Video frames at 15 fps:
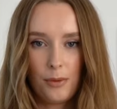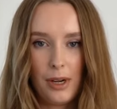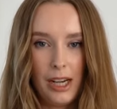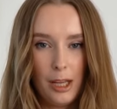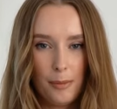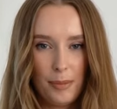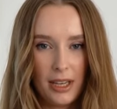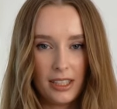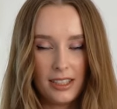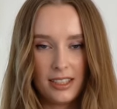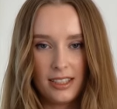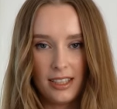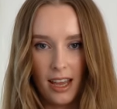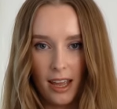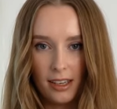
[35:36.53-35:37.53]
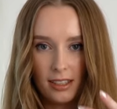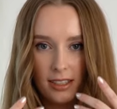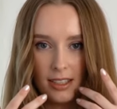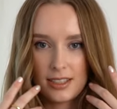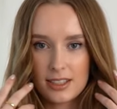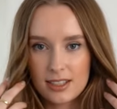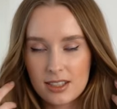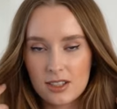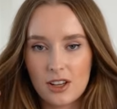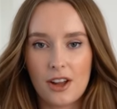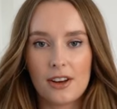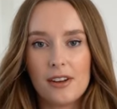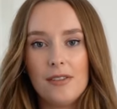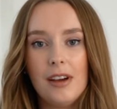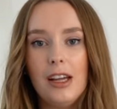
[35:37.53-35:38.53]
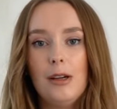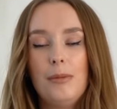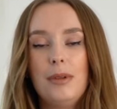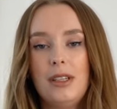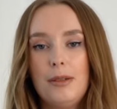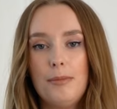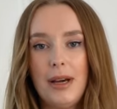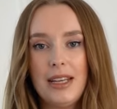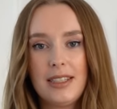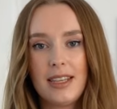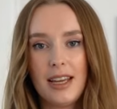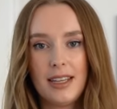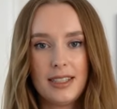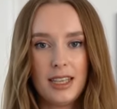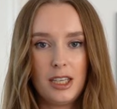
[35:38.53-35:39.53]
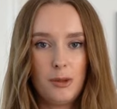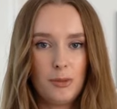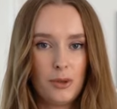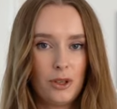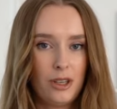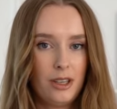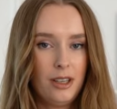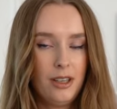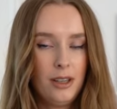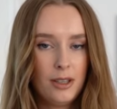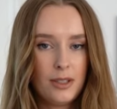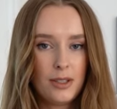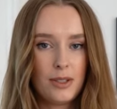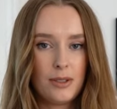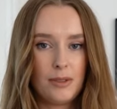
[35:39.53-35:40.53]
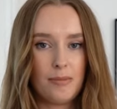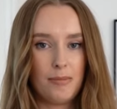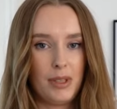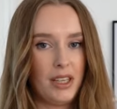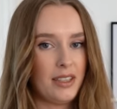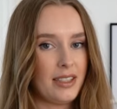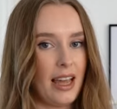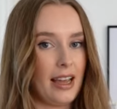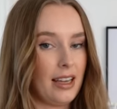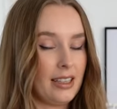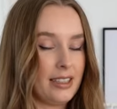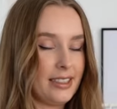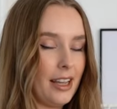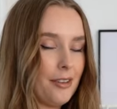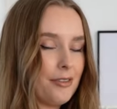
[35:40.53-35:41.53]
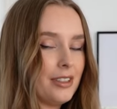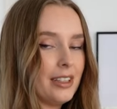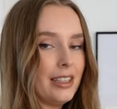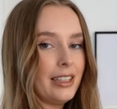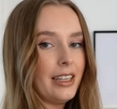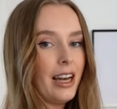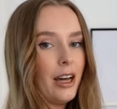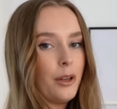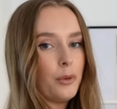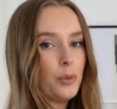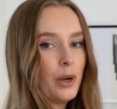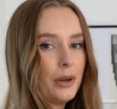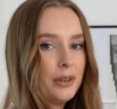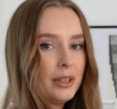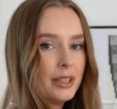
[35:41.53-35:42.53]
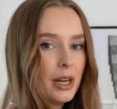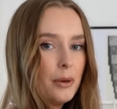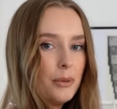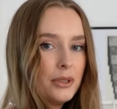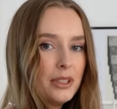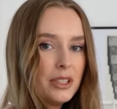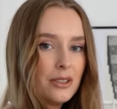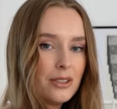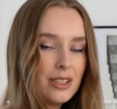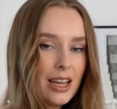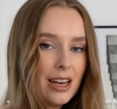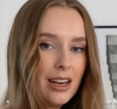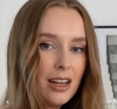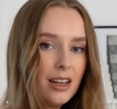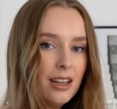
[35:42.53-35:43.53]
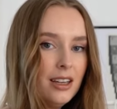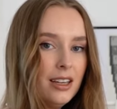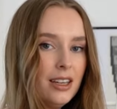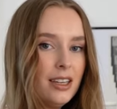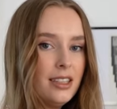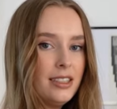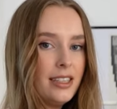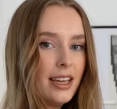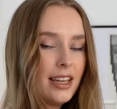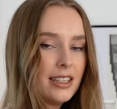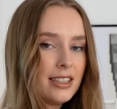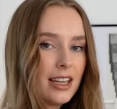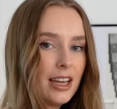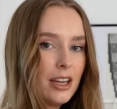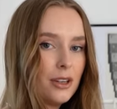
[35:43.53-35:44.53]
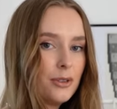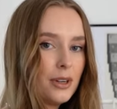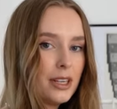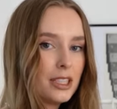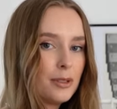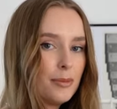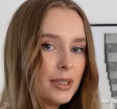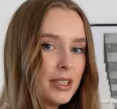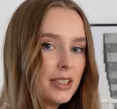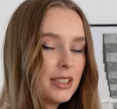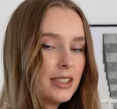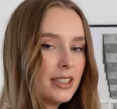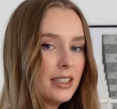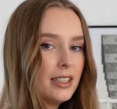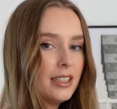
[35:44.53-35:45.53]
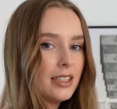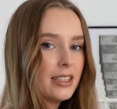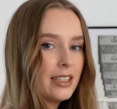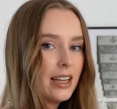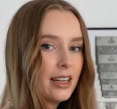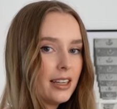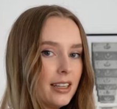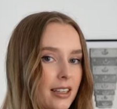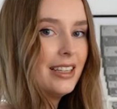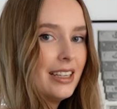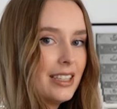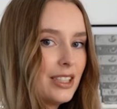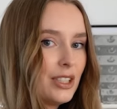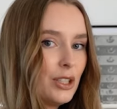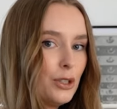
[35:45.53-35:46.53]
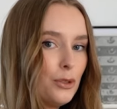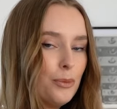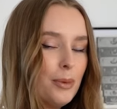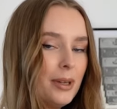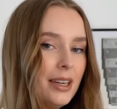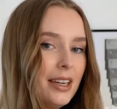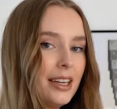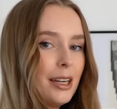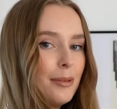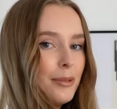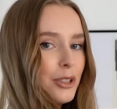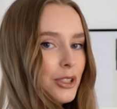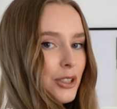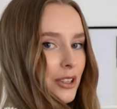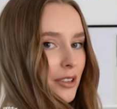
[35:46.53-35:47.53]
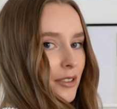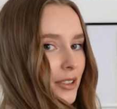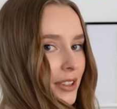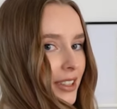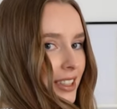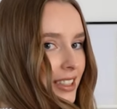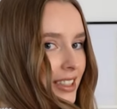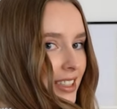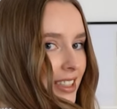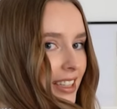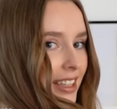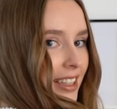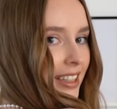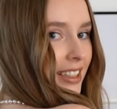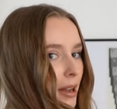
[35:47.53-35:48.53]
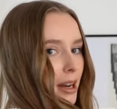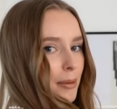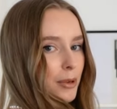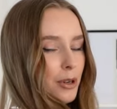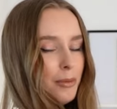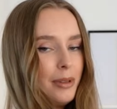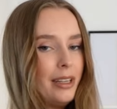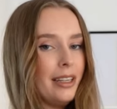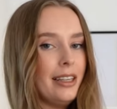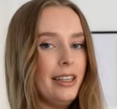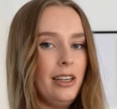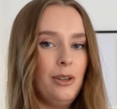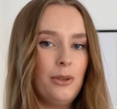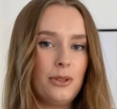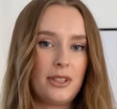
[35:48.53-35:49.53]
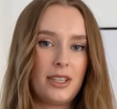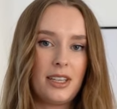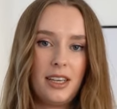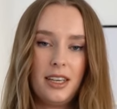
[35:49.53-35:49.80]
Really a pity that this is not available in my size anymore, because I definitely can't wear it. I would need to tailor the entire dress because it is like this too big. I'm not sure if you can see, but I'm completely losing